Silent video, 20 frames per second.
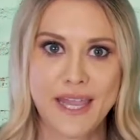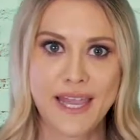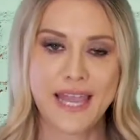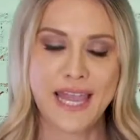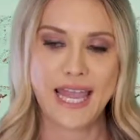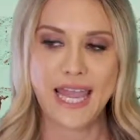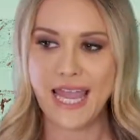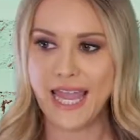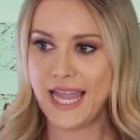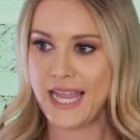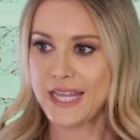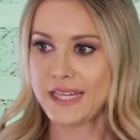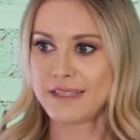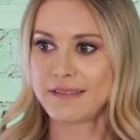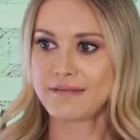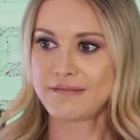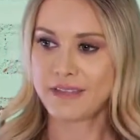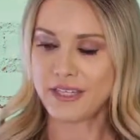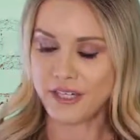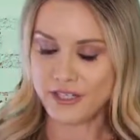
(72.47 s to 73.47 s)

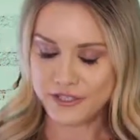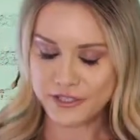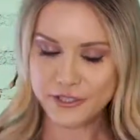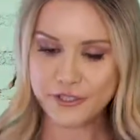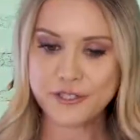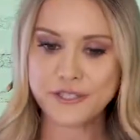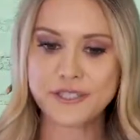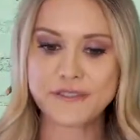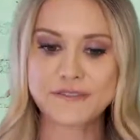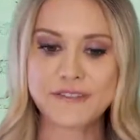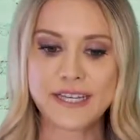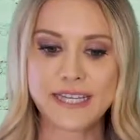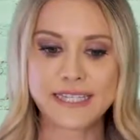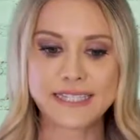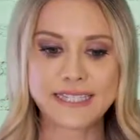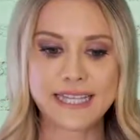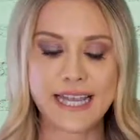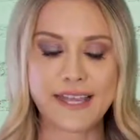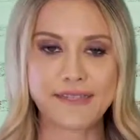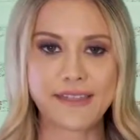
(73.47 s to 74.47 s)
and there's the
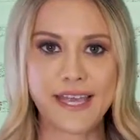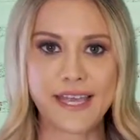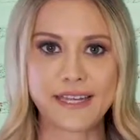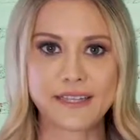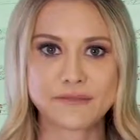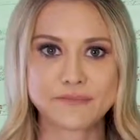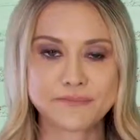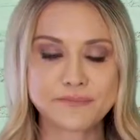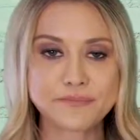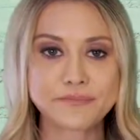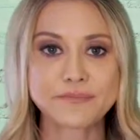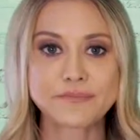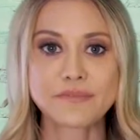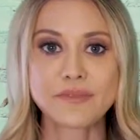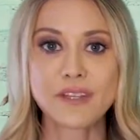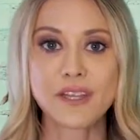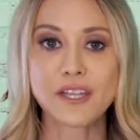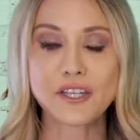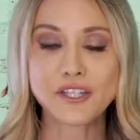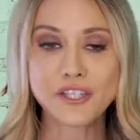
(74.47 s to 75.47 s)
crucifix, and then
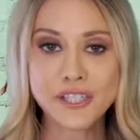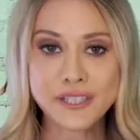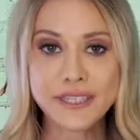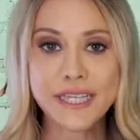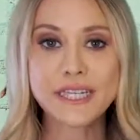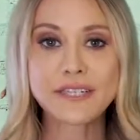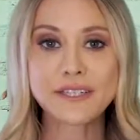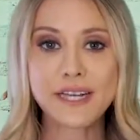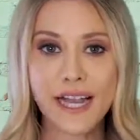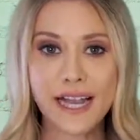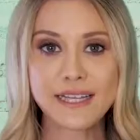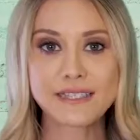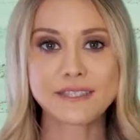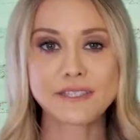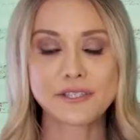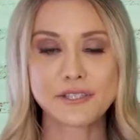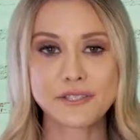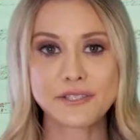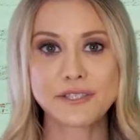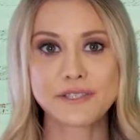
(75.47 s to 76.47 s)
she later has the
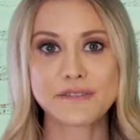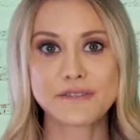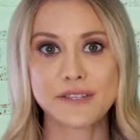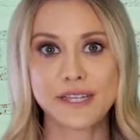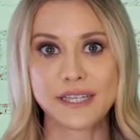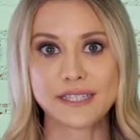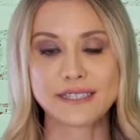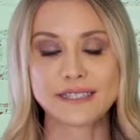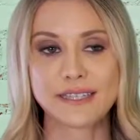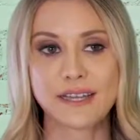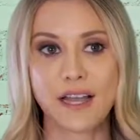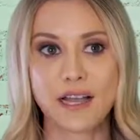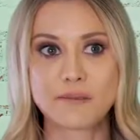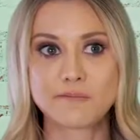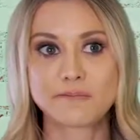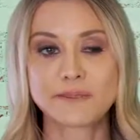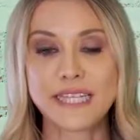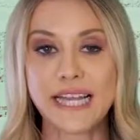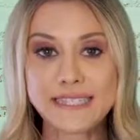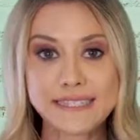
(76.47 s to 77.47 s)
crucifix
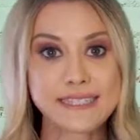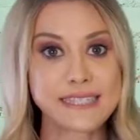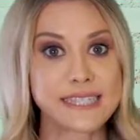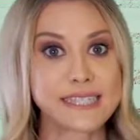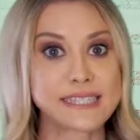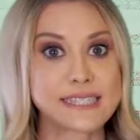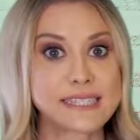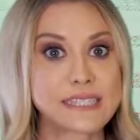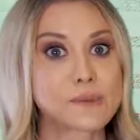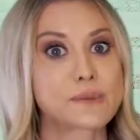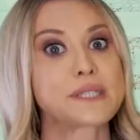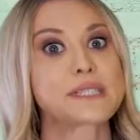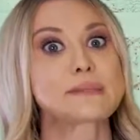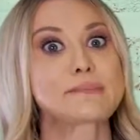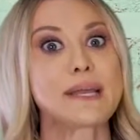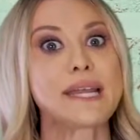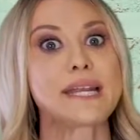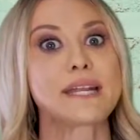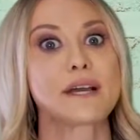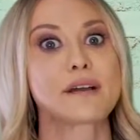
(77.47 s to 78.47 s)
tested to see what it's
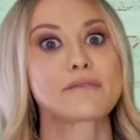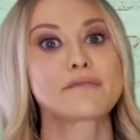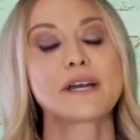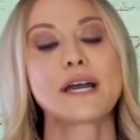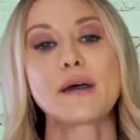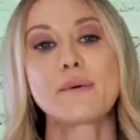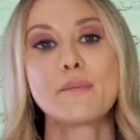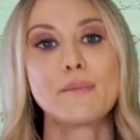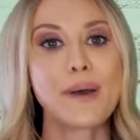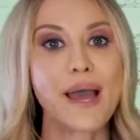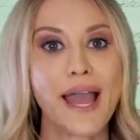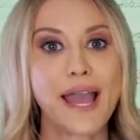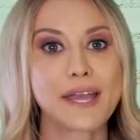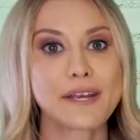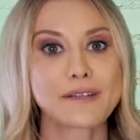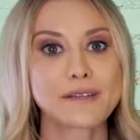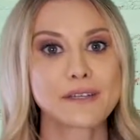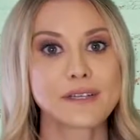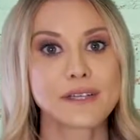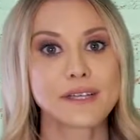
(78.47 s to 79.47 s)
made of.
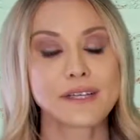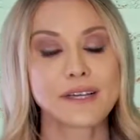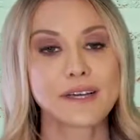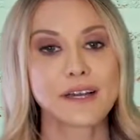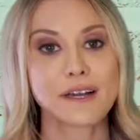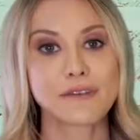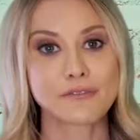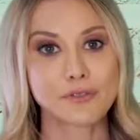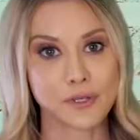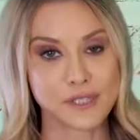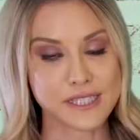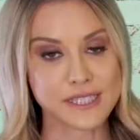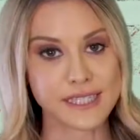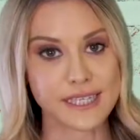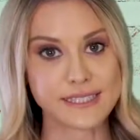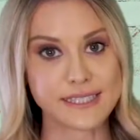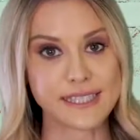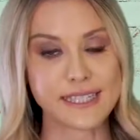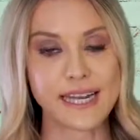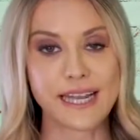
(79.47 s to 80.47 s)
Ben, of course,
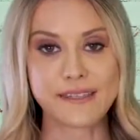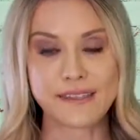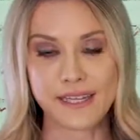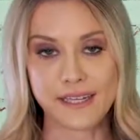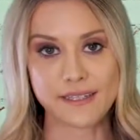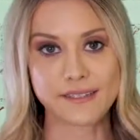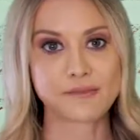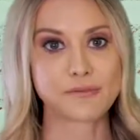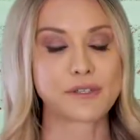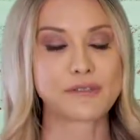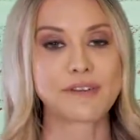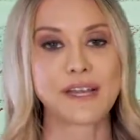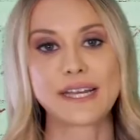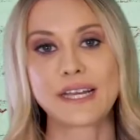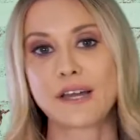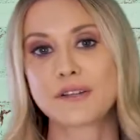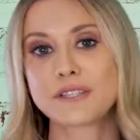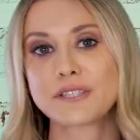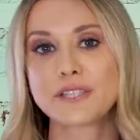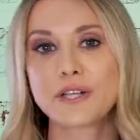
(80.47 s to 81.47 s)
does it, and then we find
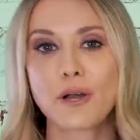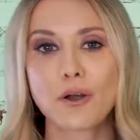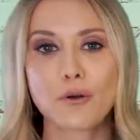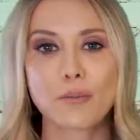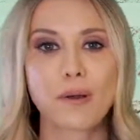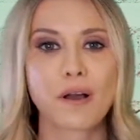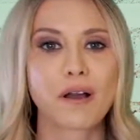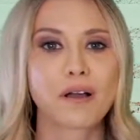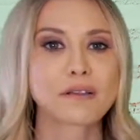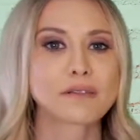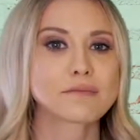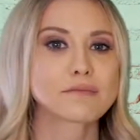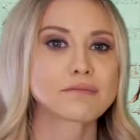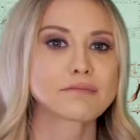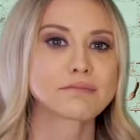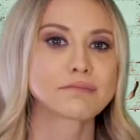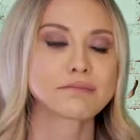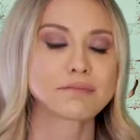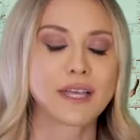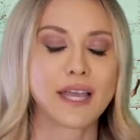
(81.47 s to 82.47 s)
out it's cobalt,
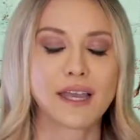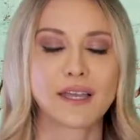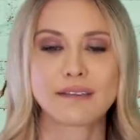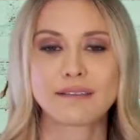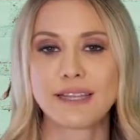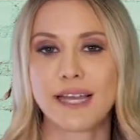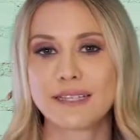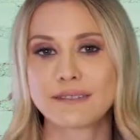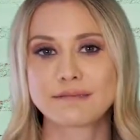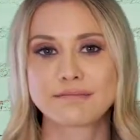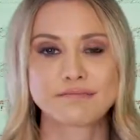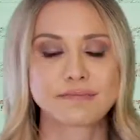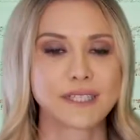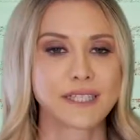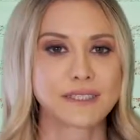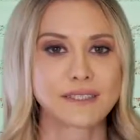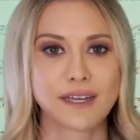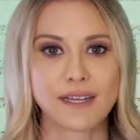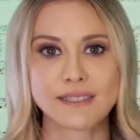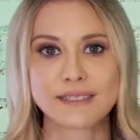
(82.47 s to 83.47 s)
and that
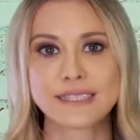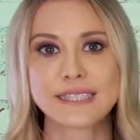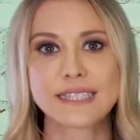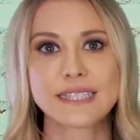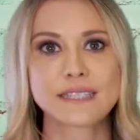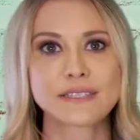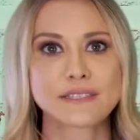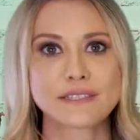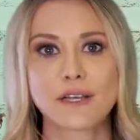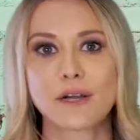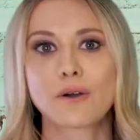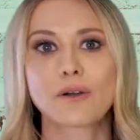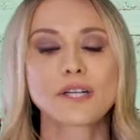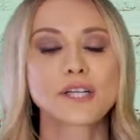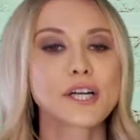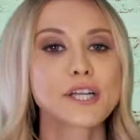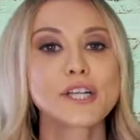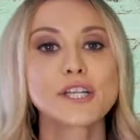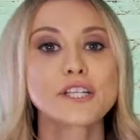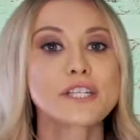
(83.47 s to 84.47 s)
conducts heat. So it
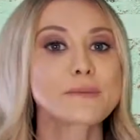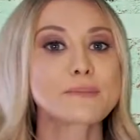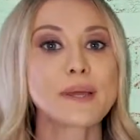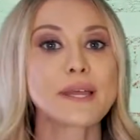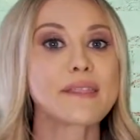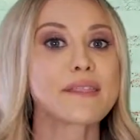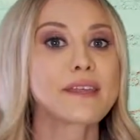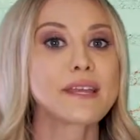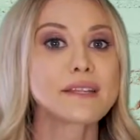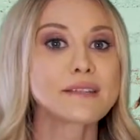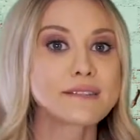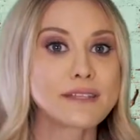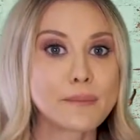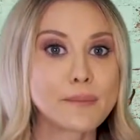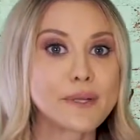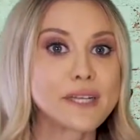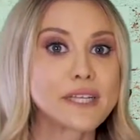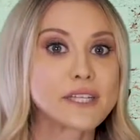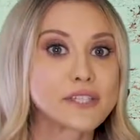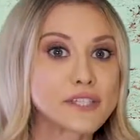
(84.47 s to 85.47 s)
could have just been that
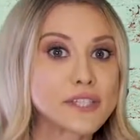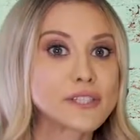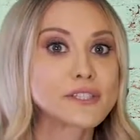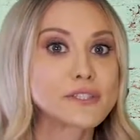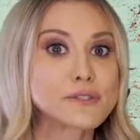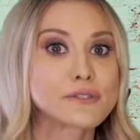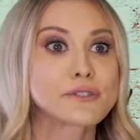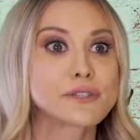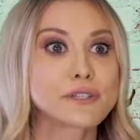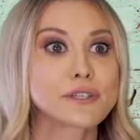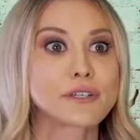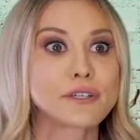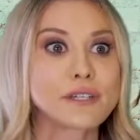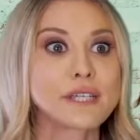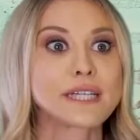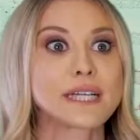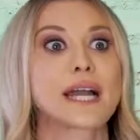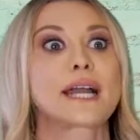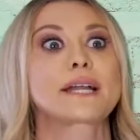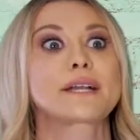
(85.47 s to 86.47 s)
somebody had just used her
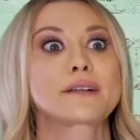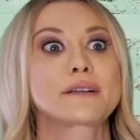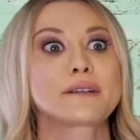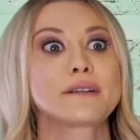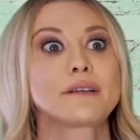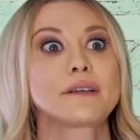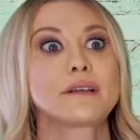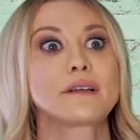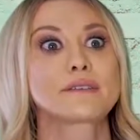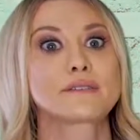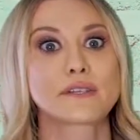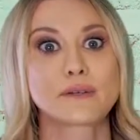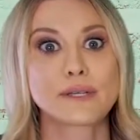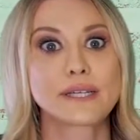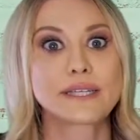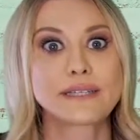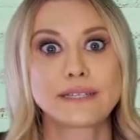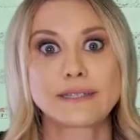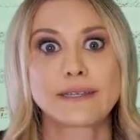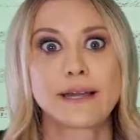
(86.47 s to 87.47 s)
curling iron. So
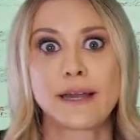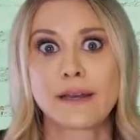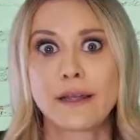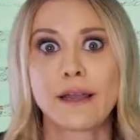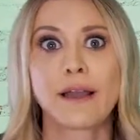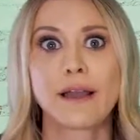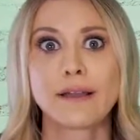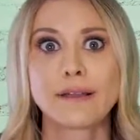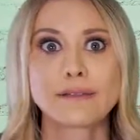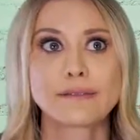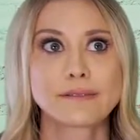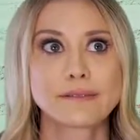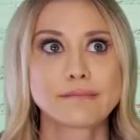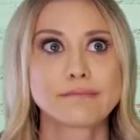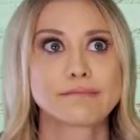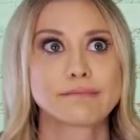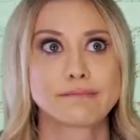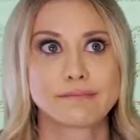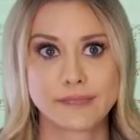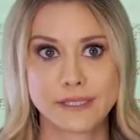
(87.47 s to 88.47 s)
it got hot,
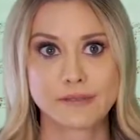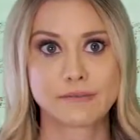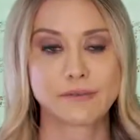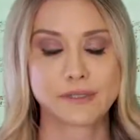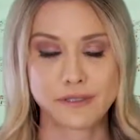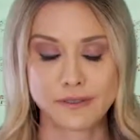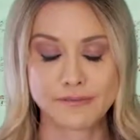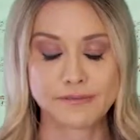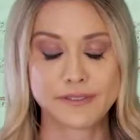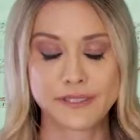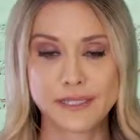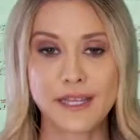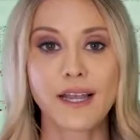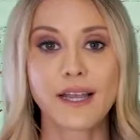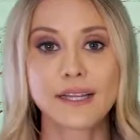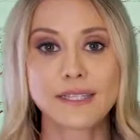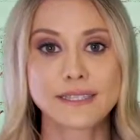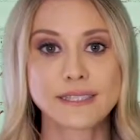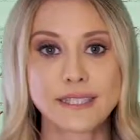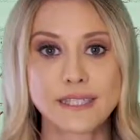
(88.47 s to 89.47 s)
and if it's
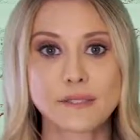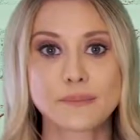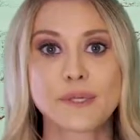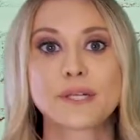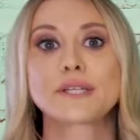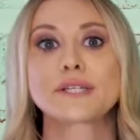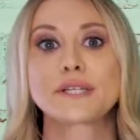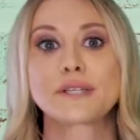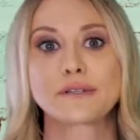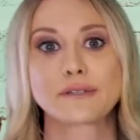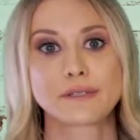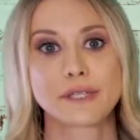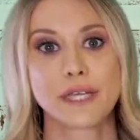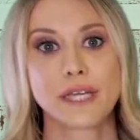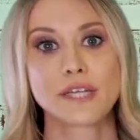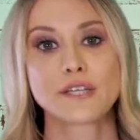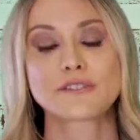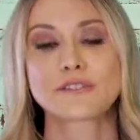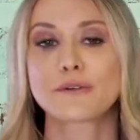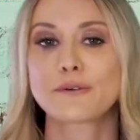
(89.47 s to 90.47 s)
hot, it's going to burn you.
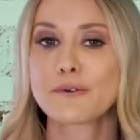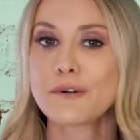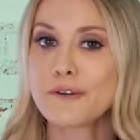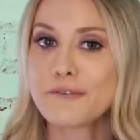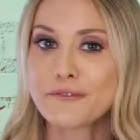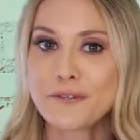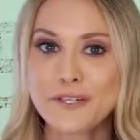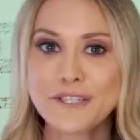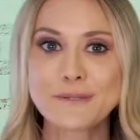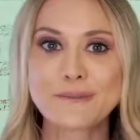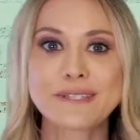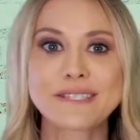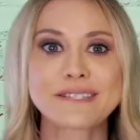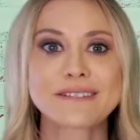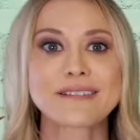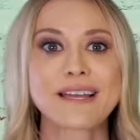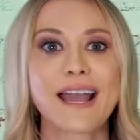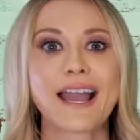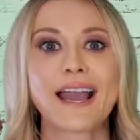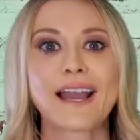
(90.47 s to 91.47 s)
So, of course, we
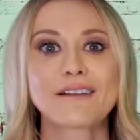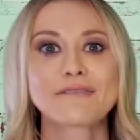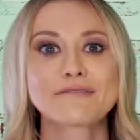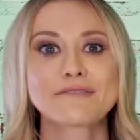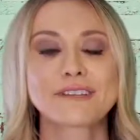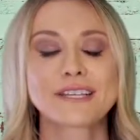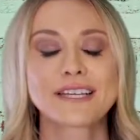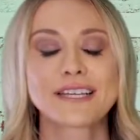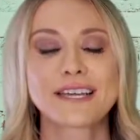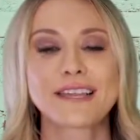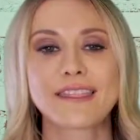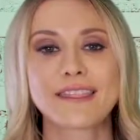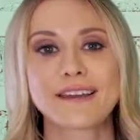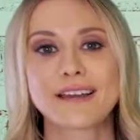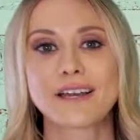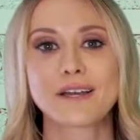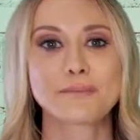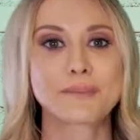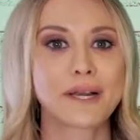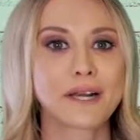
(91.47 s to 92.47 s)
still have
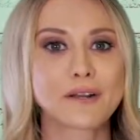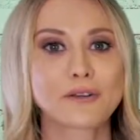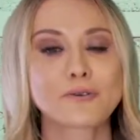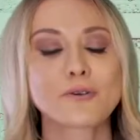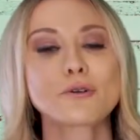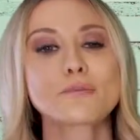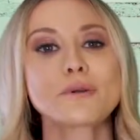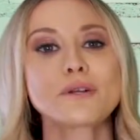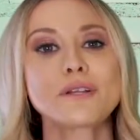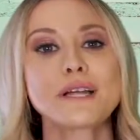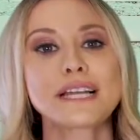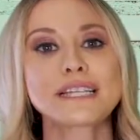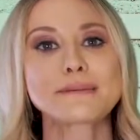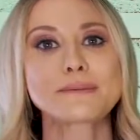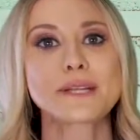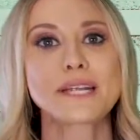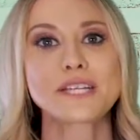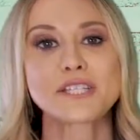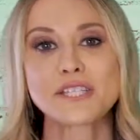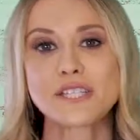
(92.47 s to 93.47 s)
the paranormal
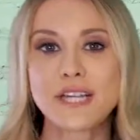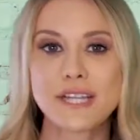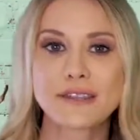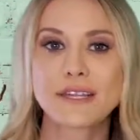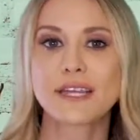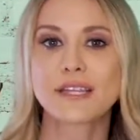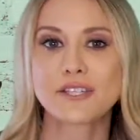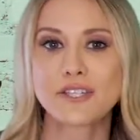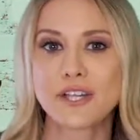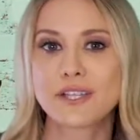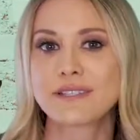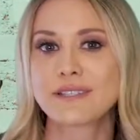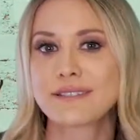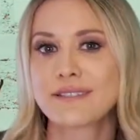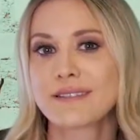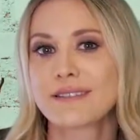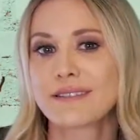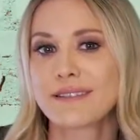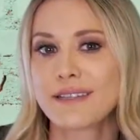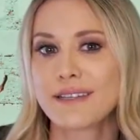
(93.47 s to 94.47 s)
explanation and then
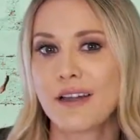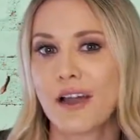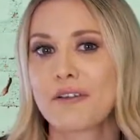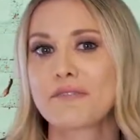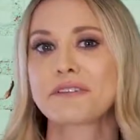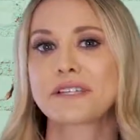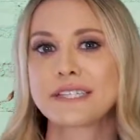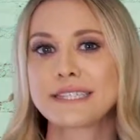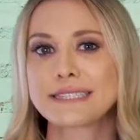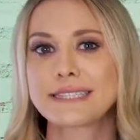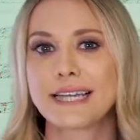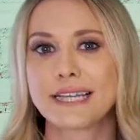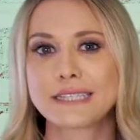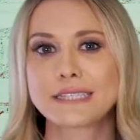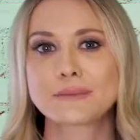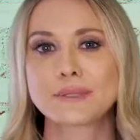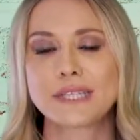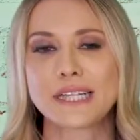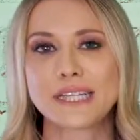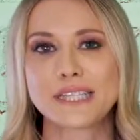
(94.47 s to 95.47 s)
just the obvious
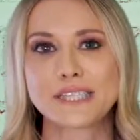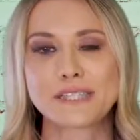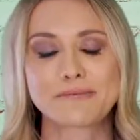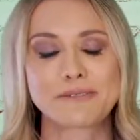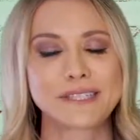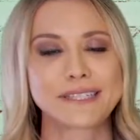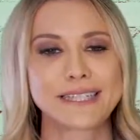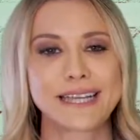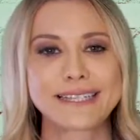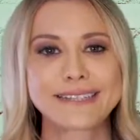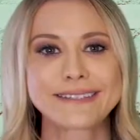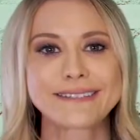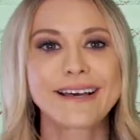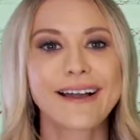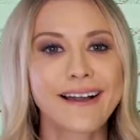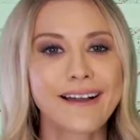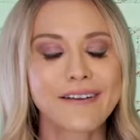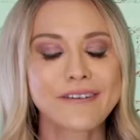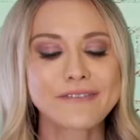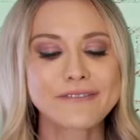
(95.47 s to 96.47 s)
explanation, which I
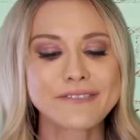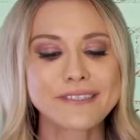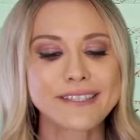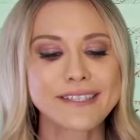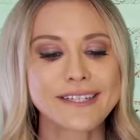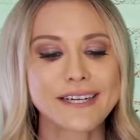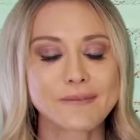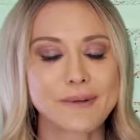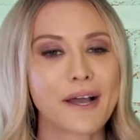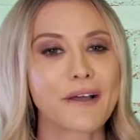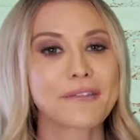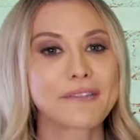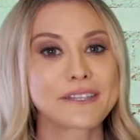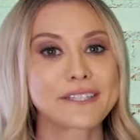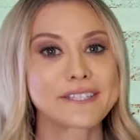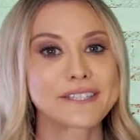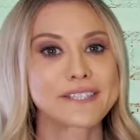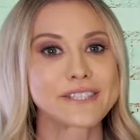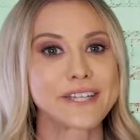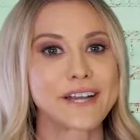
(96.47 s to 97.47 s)
love about
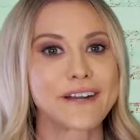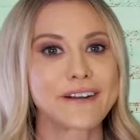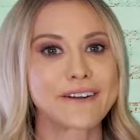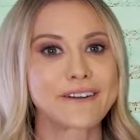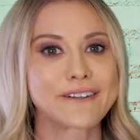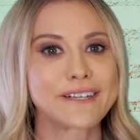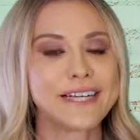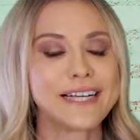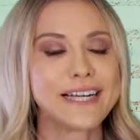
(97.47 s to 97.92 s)
this show.